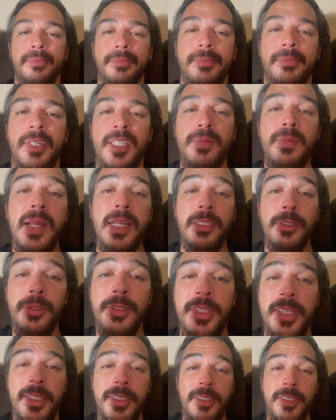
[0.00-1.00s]
That's my 2
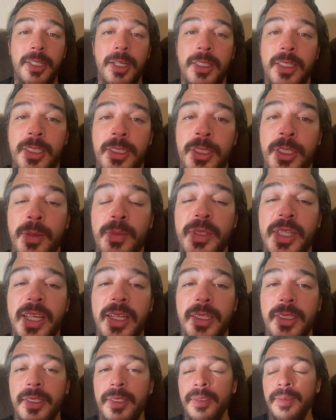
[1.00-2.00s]
cents on this
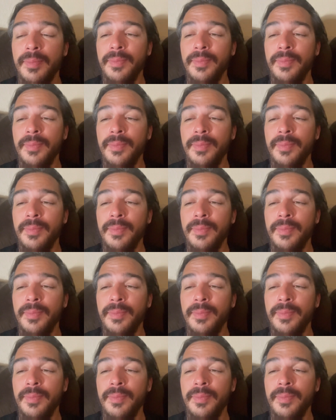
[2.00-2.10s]
subject.